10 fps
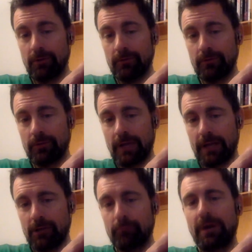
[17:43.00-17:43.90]
or
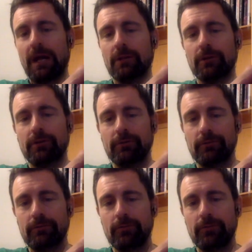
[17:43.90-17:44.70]
anchor bollard.